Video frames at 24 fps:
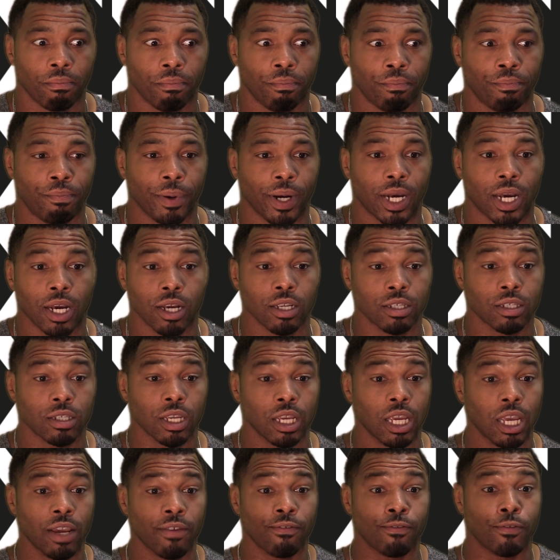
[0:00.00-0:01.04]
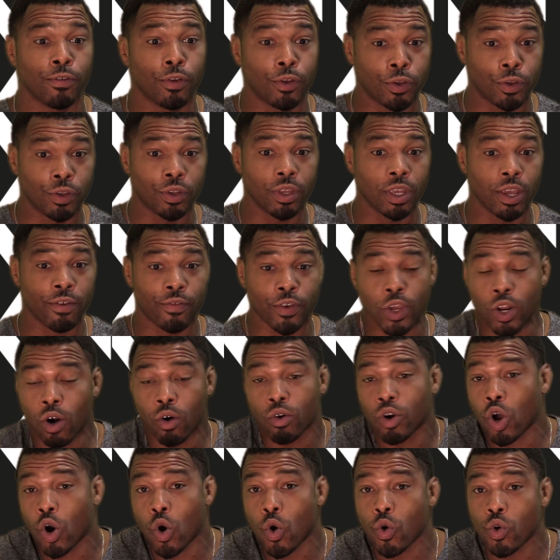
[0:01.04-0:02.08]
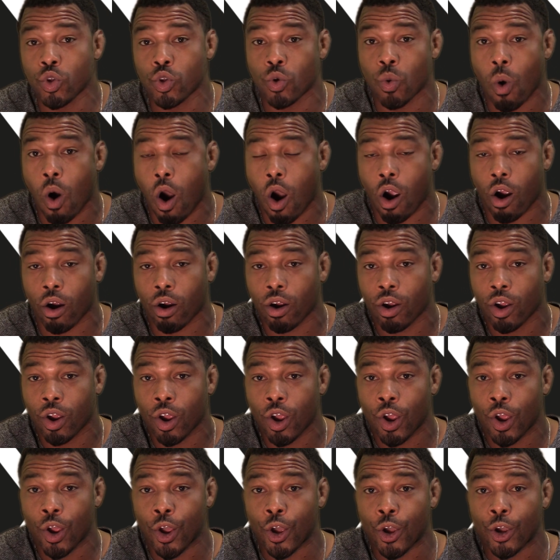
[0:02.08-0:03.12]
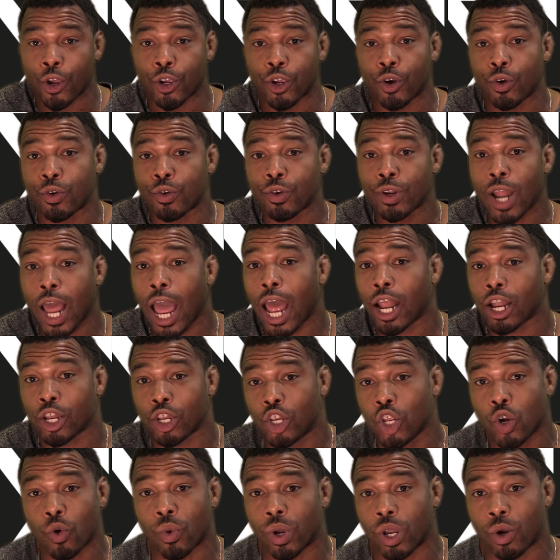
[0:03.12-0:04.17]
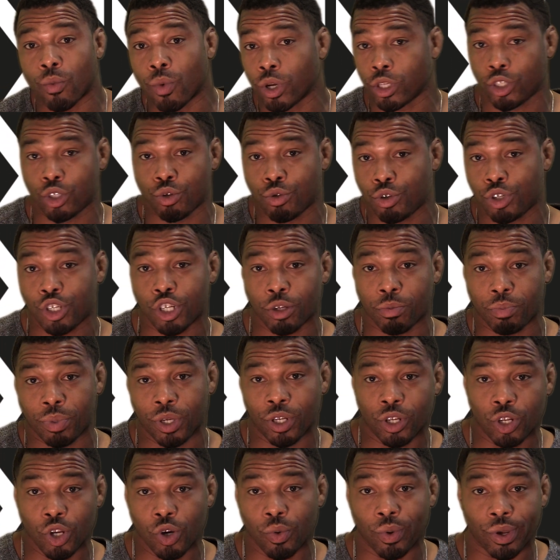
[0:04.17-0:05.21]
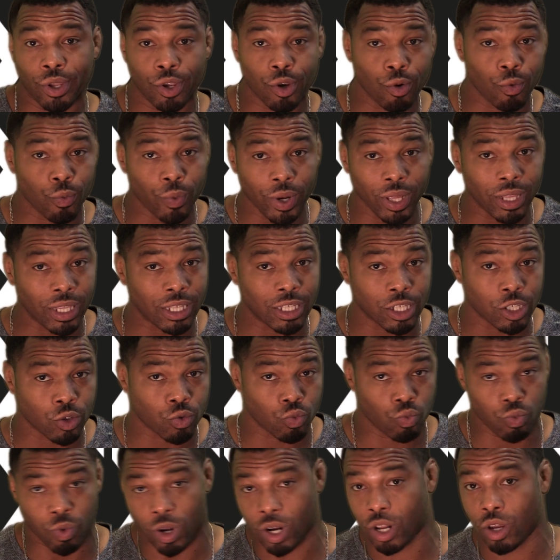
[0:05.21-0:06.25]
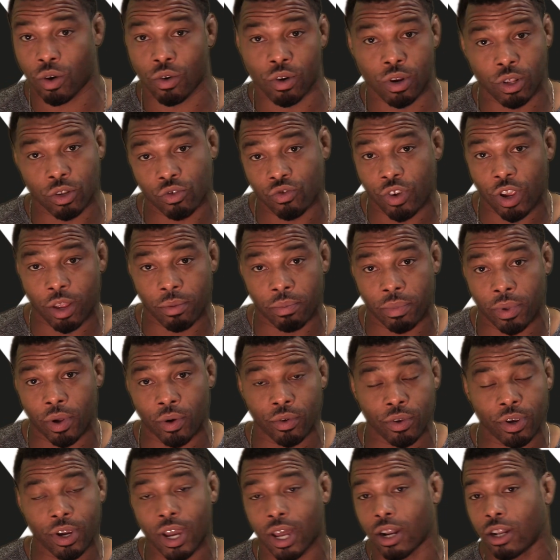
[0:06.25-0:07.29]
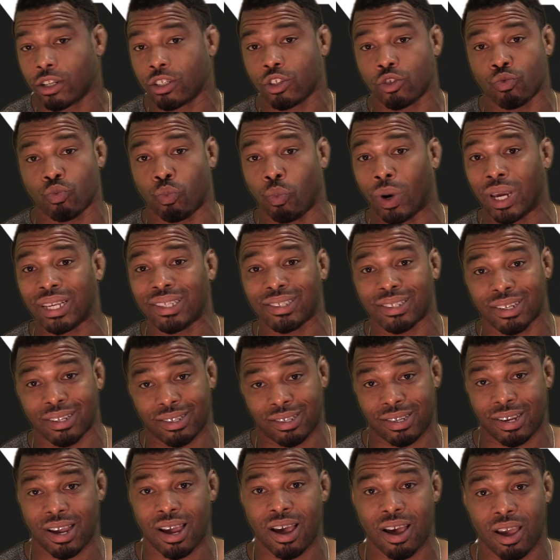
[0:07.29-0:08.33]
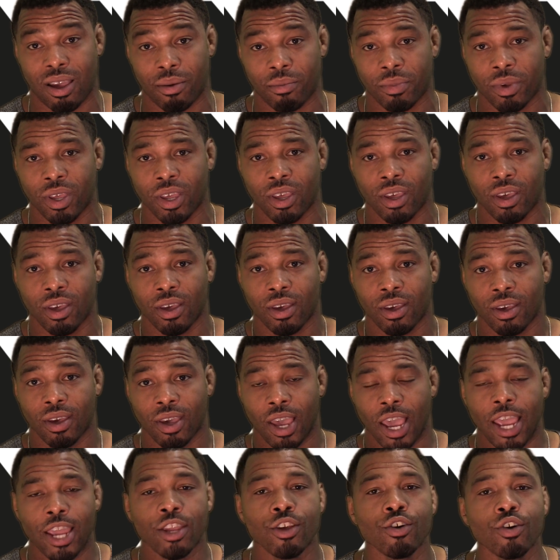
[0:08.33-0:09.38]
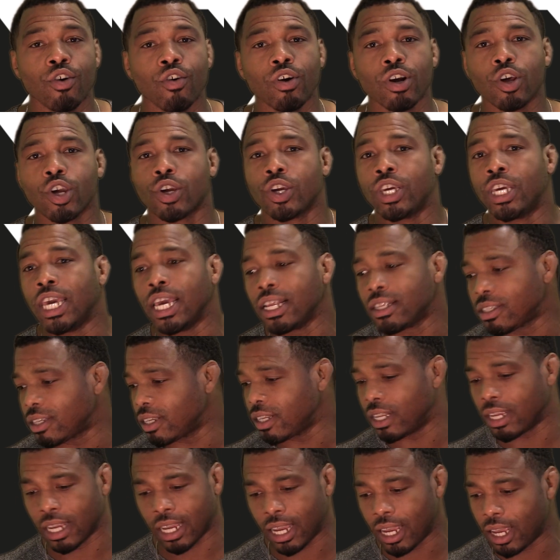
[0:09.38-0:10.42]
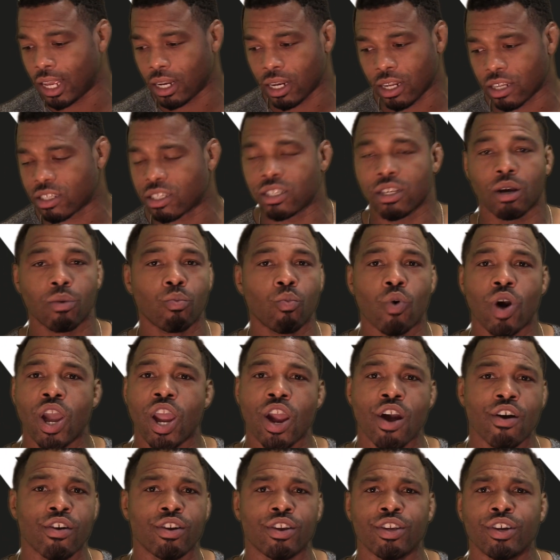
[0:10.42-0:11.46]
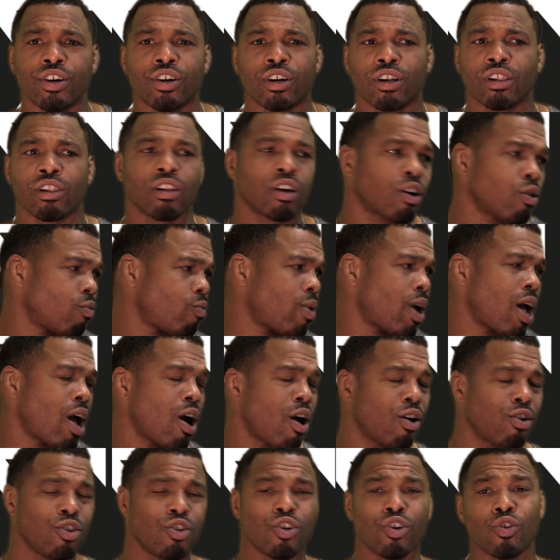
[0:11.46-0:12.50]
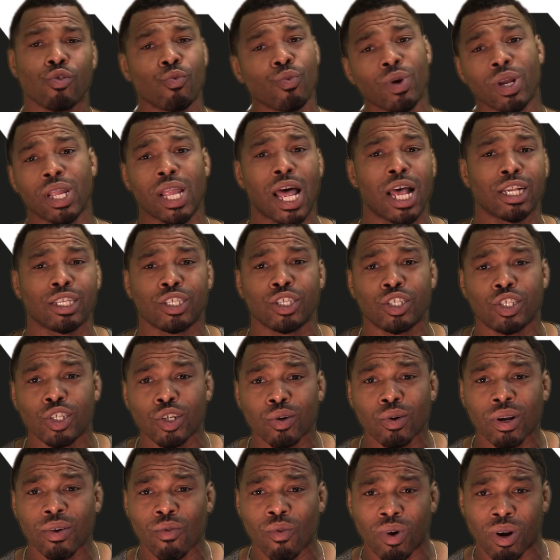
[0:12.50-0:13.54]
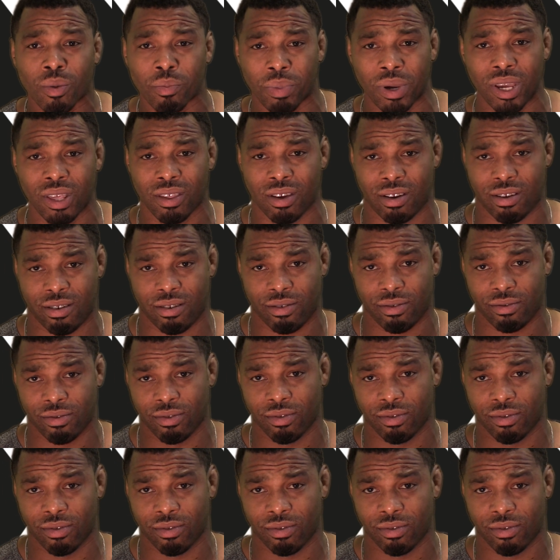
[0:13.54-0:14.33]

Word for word: Because if if you don't know who you are, you're not doing what you should be doing. You're really just running on a treadmill. You're kind of just wasting time. And you're going to get to the end of somewhere and you're going to look around and you're going to realize that you don't even want to be there.